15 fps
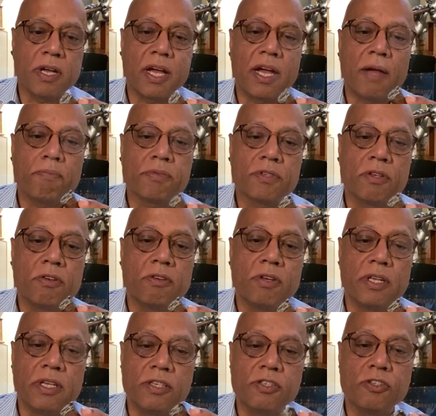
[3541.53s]

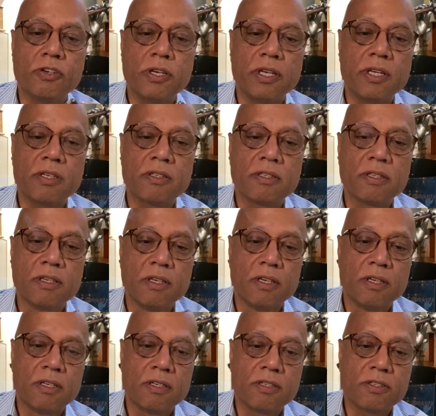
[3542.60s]
Absolutely enjoyed it.
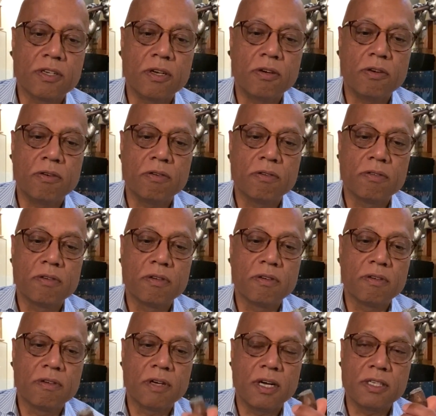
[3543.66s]
So
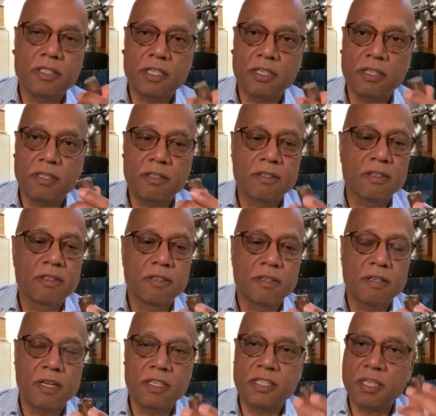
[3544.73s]
until
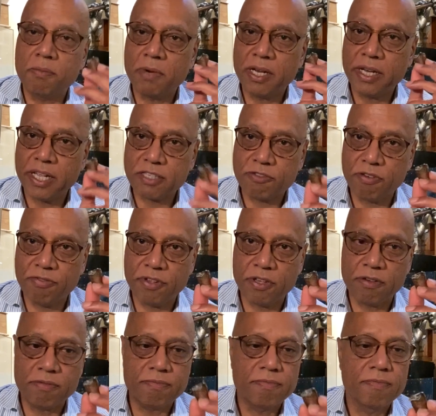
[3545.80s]
my next
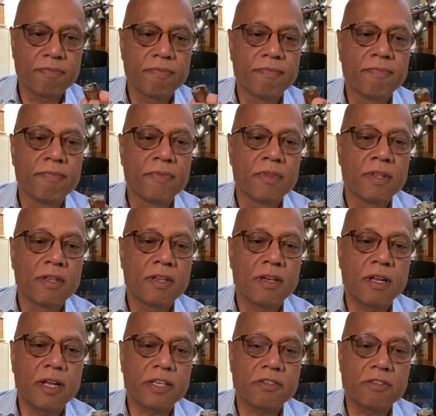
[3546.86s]
review, I'd
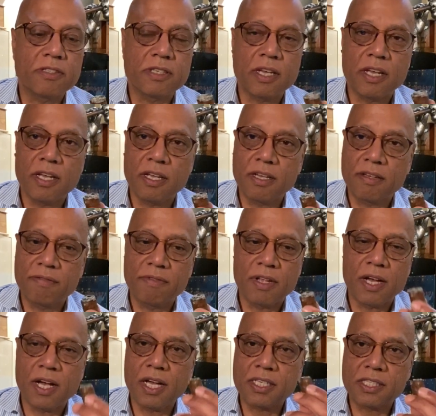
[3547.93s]
like to say
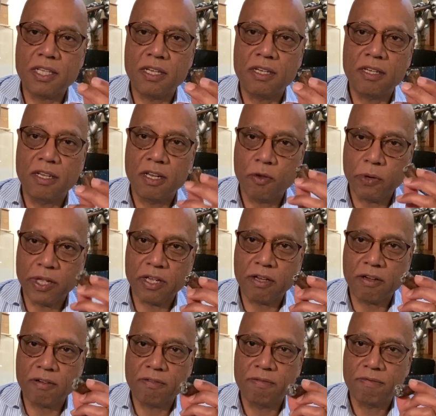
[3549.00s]
hasta luego.
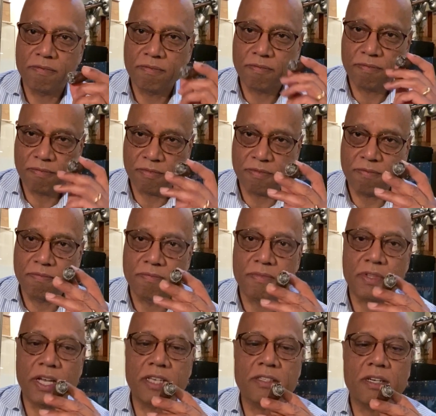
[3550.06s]

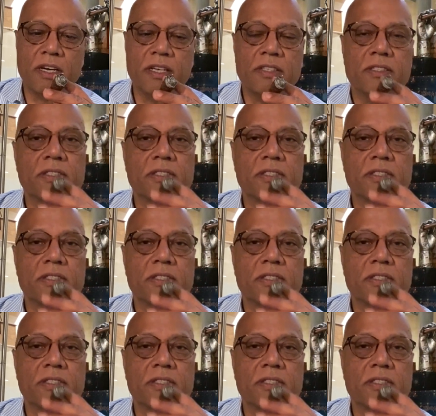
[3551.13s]
Thanks, guys.